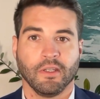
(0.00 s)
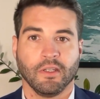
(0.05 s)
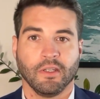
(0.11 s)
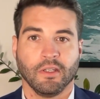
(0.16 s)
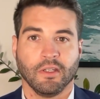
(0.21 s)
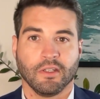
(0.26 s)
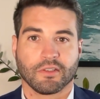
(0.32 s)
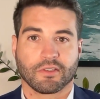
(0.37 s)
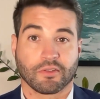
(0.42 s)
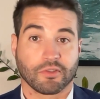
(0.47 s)

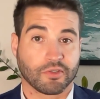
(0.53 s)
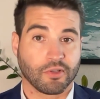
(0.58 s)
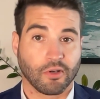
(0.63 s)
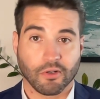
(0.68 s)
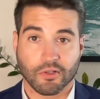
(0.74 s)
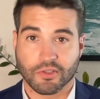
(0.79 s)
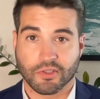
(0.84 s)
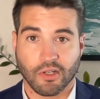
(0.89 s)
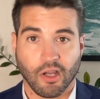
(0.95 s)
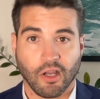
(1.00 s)
So to start
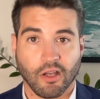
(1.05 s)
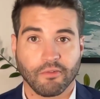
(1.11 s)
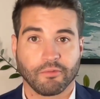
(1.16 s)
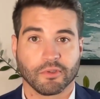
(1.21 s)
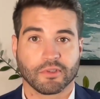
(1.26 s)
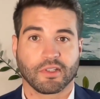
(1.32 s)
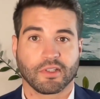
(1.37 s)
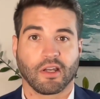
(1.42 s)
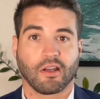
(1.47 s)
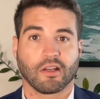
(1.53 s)
us off, we'll
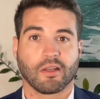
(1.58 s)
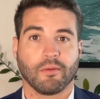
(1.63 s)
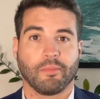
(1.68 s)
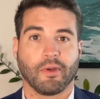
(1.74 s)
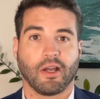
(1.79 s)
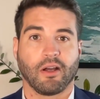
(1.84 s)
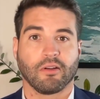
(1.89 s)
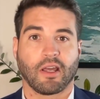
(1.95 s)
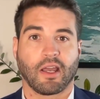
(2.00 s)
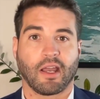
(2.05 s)
talk
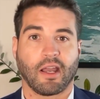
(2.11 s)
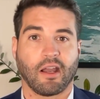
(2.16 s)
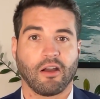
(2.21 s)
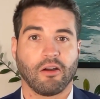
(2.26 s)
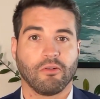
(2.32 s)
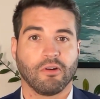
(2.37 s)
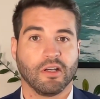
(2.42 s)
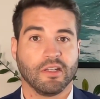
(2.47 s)
about how